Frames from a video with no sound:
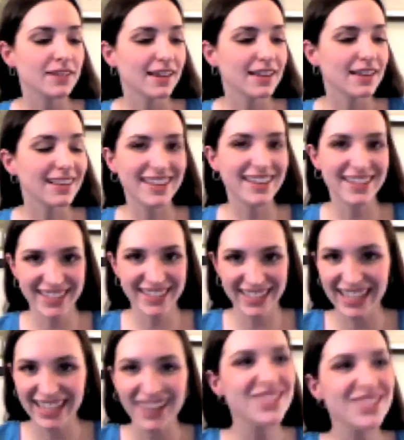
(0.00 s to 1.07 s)

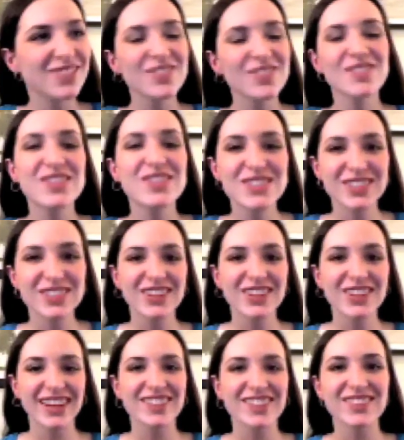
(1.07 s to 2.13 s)
It's like some musical that I'm